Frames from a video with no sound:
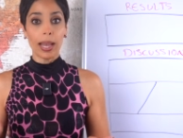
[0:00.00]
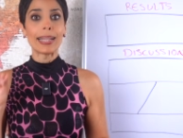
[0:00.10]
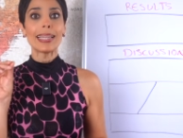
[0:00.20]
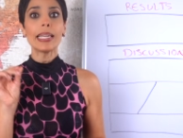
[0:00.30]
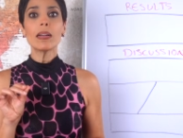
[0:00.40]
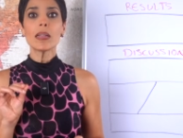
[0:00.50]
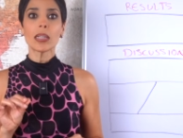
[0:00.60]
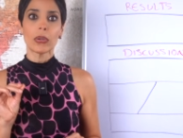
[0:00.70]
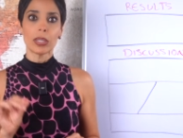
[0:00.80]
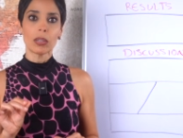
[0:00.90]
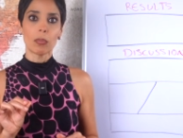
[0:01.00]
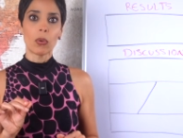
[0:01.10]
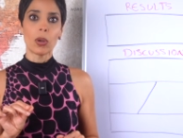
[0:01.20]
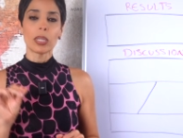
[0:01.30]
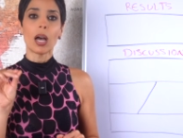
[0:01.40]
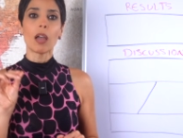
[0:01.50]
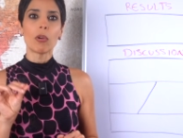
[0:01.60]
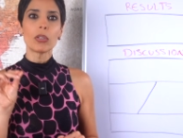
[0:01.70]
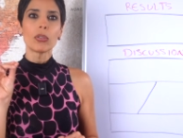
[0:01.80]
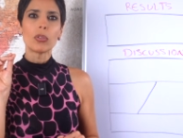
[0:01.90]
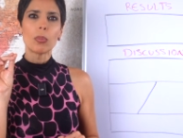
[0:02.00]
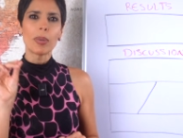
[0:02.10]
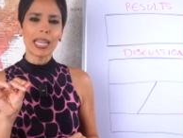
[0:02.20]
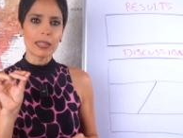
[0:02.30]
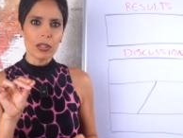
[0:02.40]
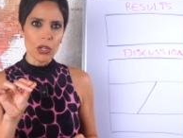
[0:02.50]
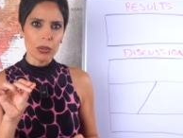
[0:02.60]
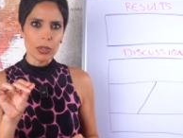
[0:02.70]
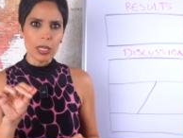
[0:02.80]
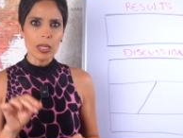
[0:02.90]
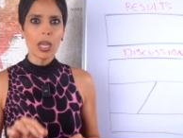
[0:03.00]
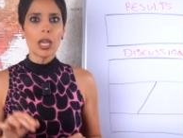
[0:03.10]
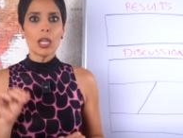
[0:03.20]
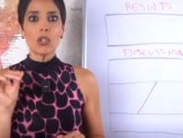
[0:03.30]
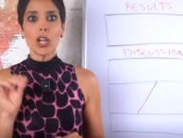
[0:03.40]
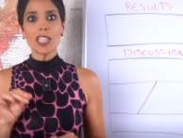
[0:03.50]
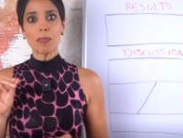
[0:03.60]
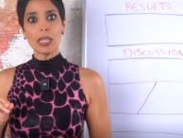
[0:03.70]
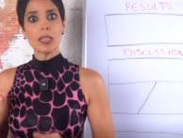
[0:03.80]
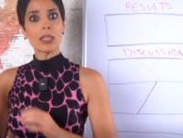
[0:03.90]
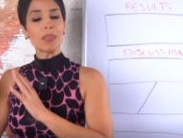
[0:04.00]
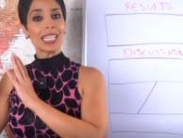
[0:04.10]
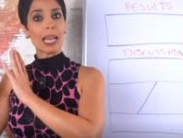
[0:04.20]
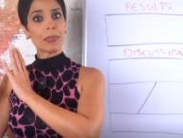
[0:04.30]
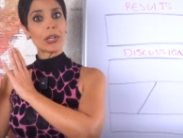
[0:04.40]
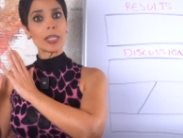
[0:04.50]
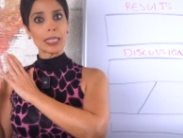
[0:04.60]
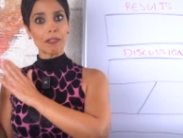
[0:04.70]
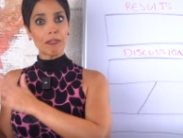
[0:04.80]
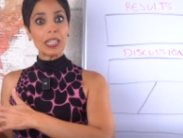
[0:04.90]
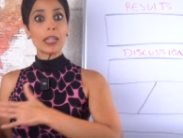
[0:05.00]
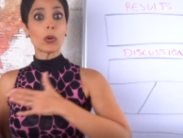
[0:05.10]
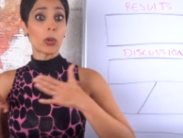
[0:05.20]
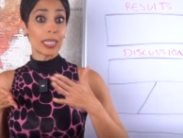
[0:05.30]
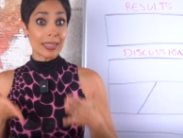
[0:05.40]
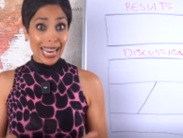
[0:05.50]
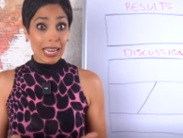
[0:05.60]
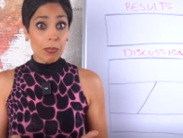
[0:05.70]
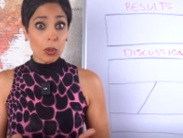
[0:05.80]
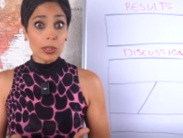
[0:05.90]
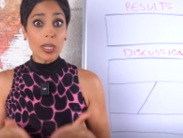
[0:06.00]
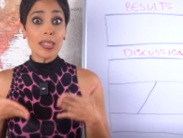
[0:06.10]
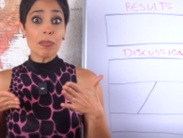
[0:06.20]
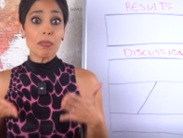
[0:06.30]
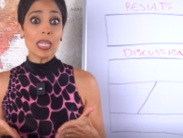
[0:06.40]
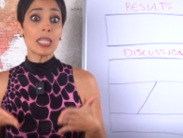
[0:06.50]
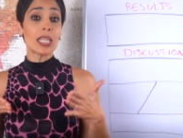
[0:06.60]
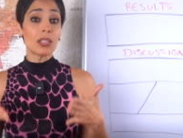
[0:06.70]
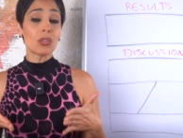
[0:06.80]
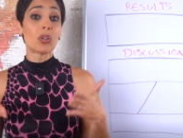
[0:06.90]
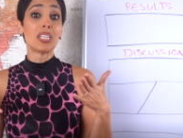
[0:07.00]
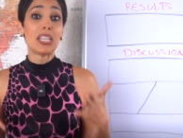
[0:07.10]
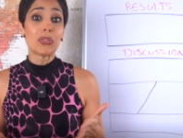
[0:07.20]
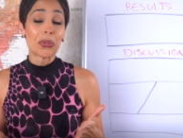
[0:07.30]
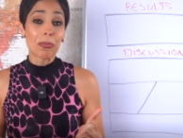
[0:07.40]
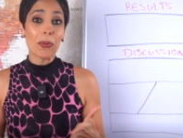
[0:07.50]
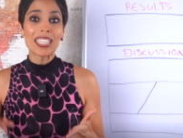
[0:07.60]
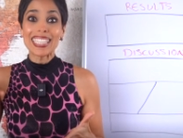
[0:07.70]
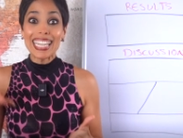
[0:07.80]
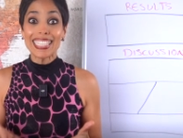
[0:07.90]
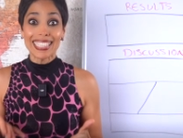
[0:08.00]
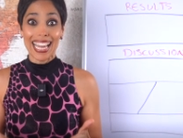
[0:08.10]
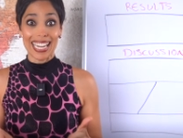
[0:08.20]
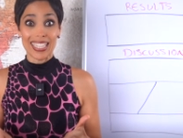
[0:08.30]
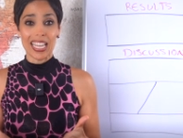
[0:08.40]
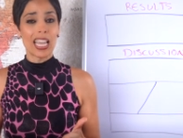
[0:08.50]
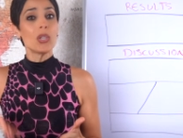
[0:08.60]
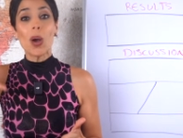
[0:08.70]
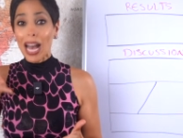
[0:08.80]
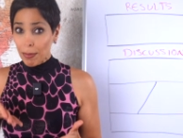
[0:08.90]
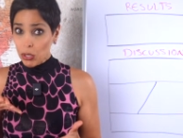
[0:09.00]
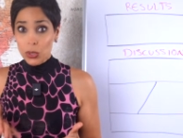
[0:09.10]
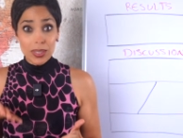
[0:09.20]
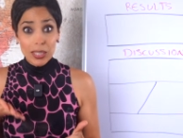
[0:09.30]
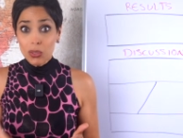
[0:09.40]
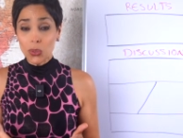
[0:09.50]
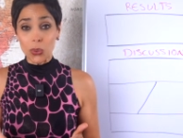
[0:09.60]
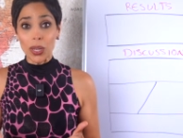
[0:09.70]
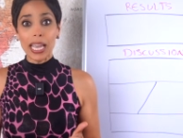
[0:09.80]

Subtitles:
And here is a critical point. I want you to pay attention to this. Just because something appears in a figure or in a table doesn't mean that you don't need to report it in the text. You absolutely do.